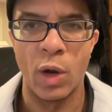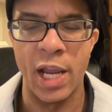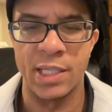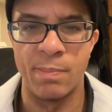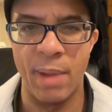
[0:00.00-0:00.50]

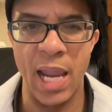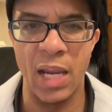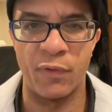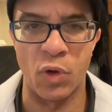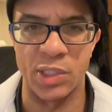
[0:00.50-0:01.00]
is
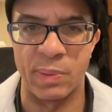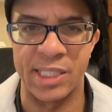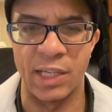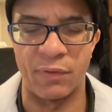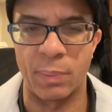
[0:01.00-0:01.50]
made for a
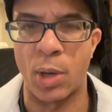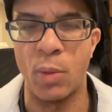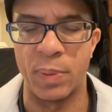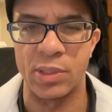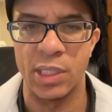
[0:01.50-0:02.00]
specific
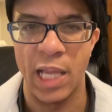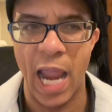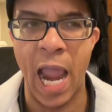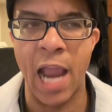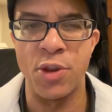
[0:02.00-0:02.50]
purpose.
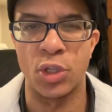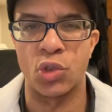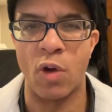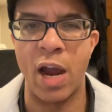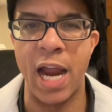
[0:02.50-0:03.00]
And you're
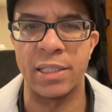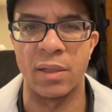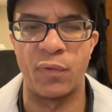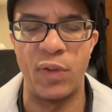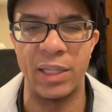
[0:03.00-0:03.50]
trying
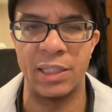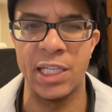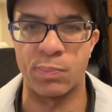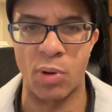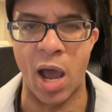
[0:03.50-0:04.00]
to fit
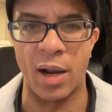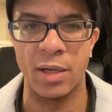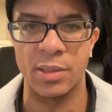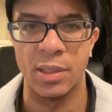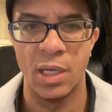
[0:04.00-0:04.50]
these
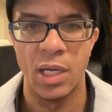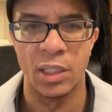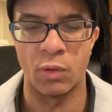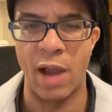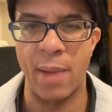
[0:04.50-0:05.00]
products,
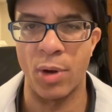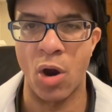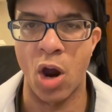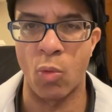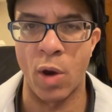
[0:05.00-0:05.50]
the Rabbit
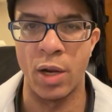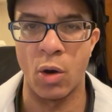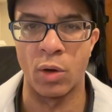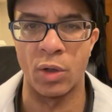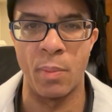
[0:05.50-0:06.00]
R1
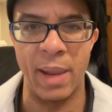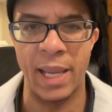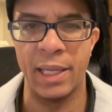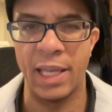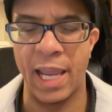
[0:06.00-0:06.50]
or the
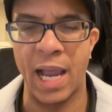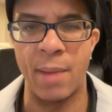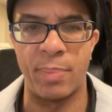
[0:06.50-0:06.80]
main AI